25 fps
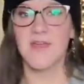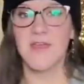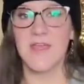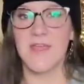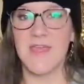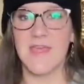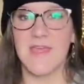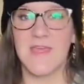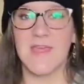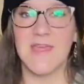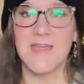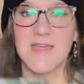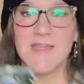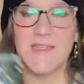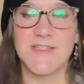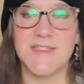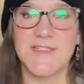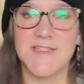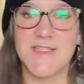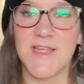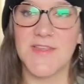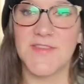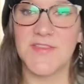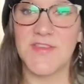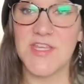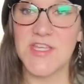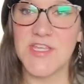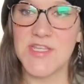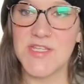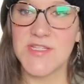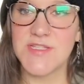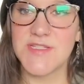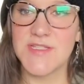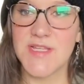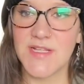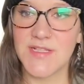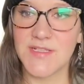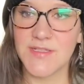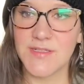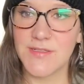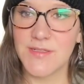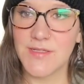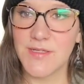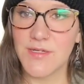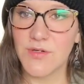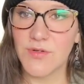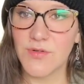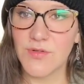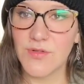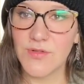is these
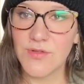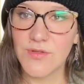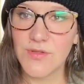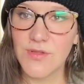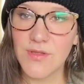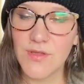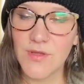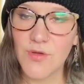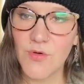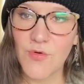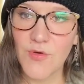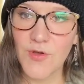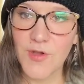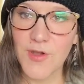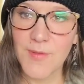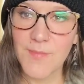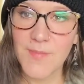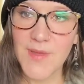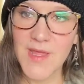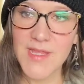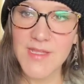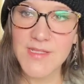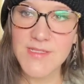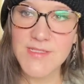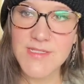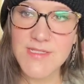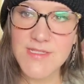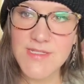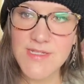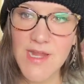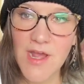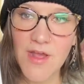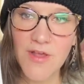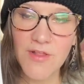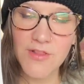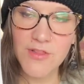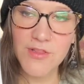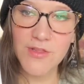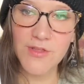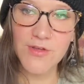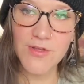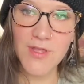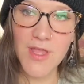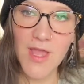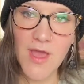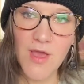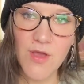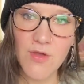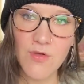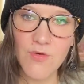little ornaments. Now look
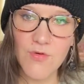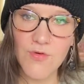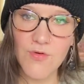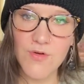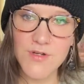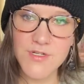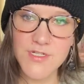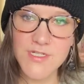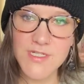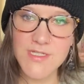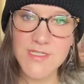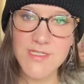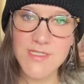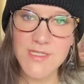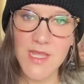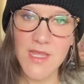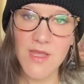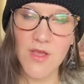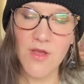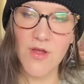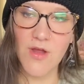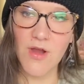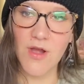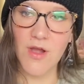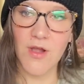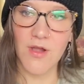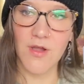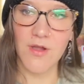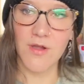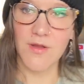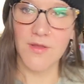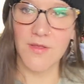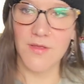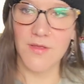how gorgeous they are.